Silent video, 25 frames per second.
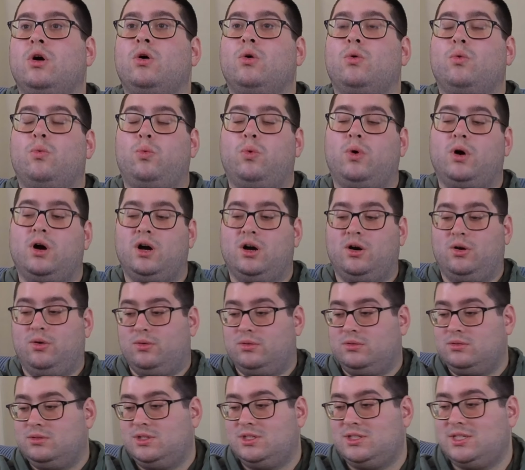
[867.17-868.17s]
Whoa.
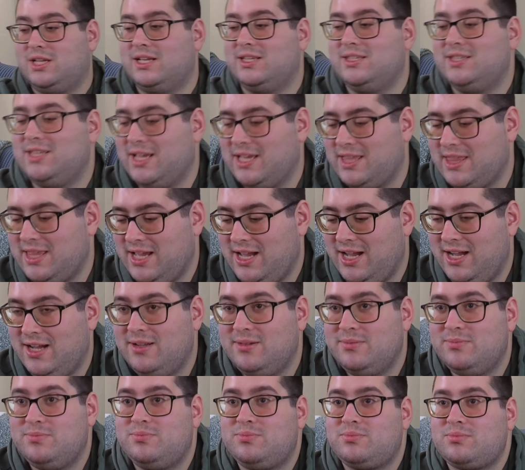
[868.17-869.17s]
Just ends like that.
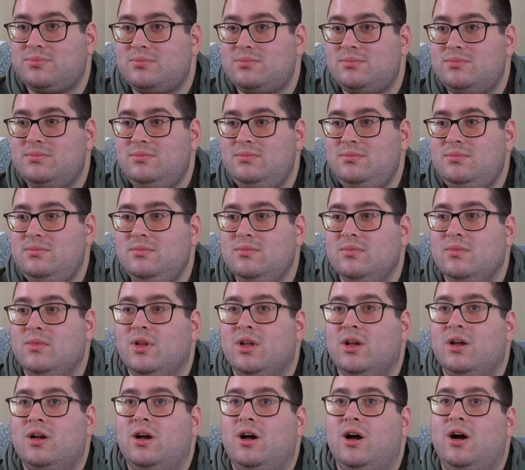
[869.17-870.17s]

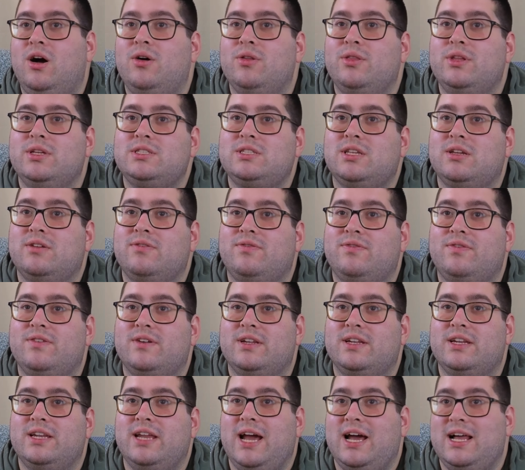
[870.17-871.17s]
Oh, this
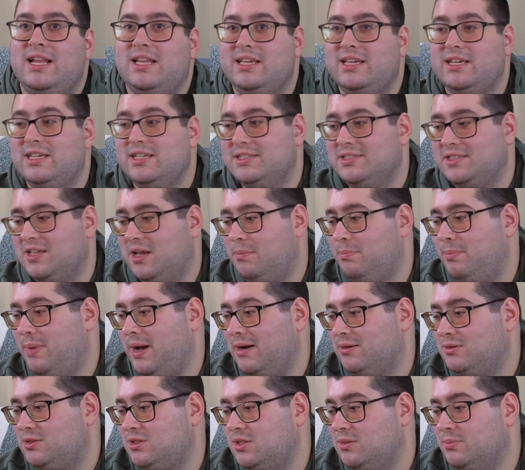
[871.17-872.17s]
finale is
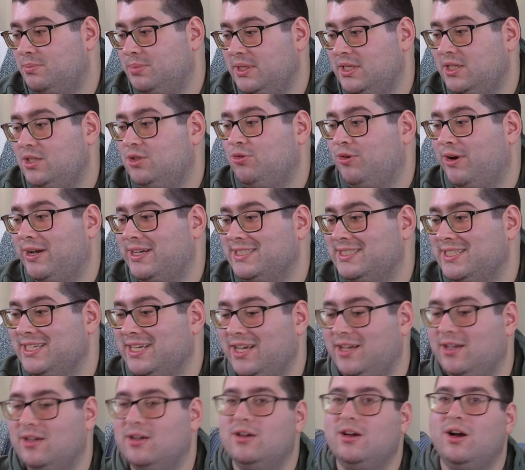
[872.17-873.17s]
about to be
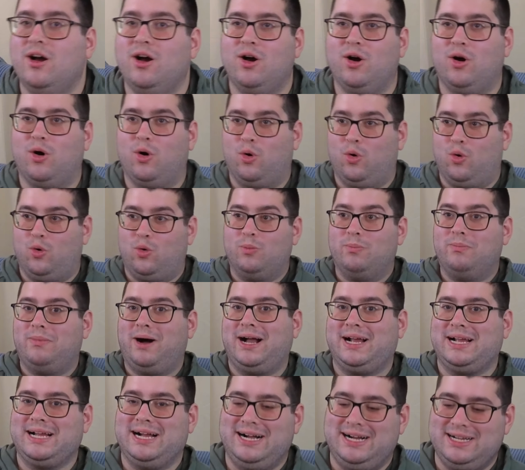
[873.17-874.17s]
crazy. Oh my
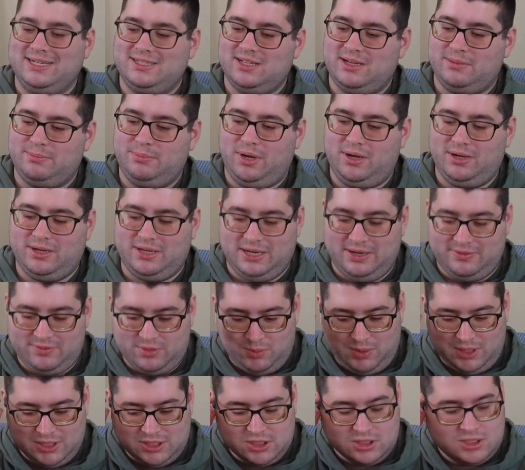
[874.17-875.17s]
God. I'm probably gonna have to
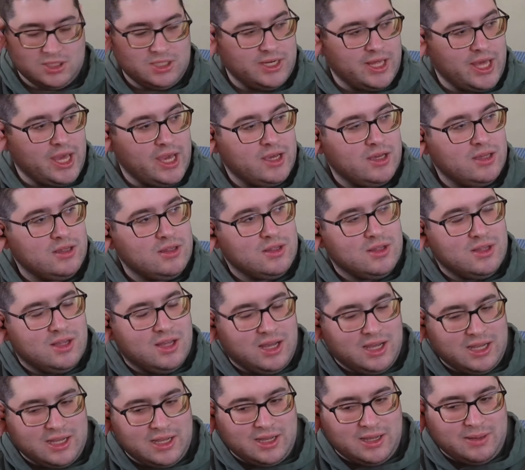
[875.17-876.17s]
watch it today.
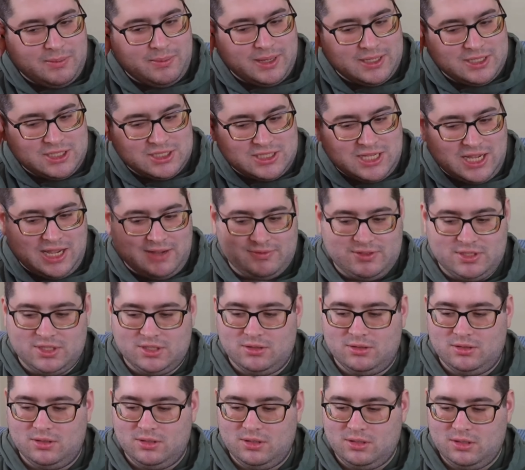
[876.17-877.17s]
I might just have to. I
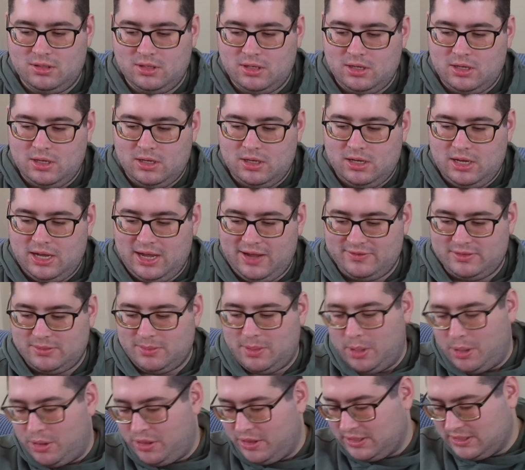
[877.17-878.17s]
have some
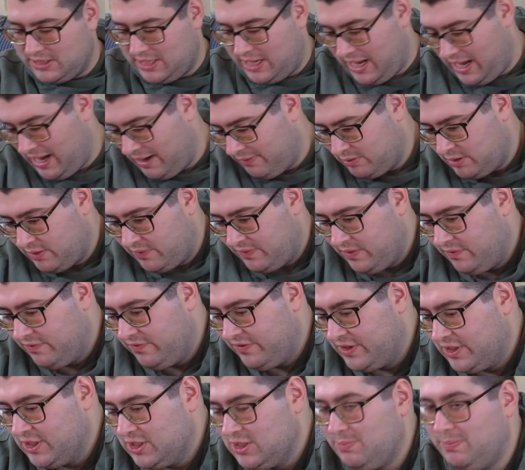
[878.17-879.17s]
other things I have to film
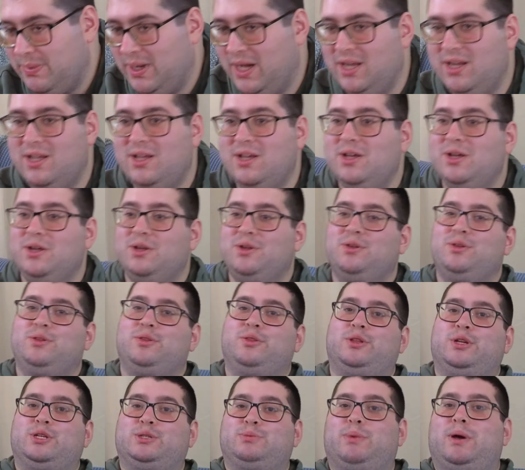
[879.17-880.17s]
first, but
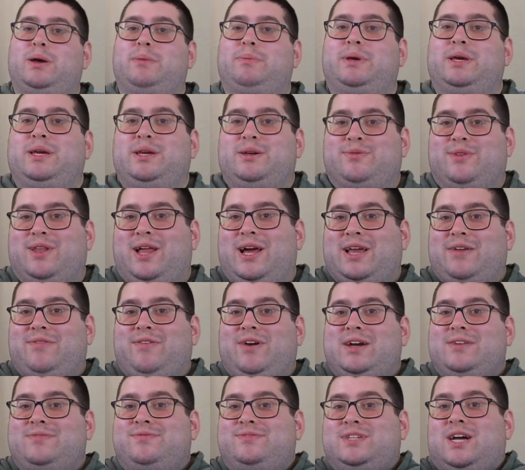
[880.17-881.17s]
this might be like
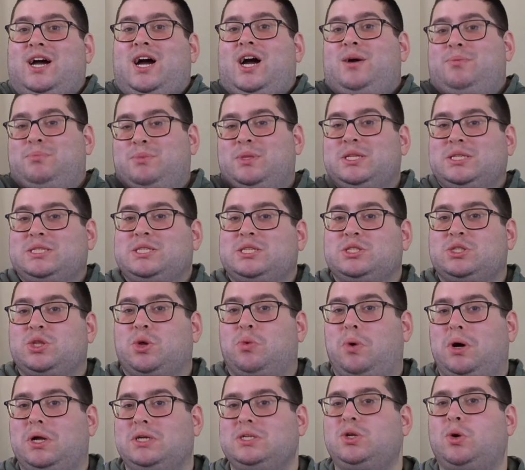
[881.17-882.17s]
5 times. This is the
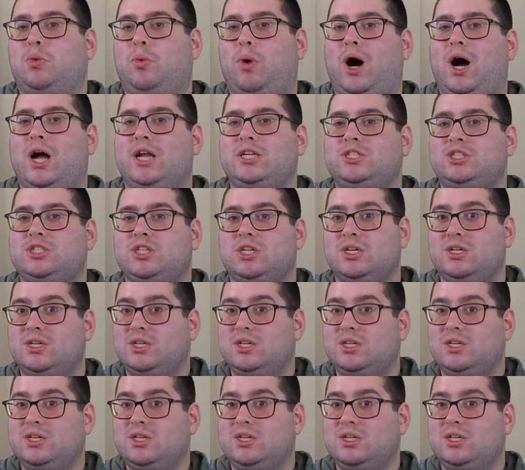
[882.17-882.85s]
one to watch.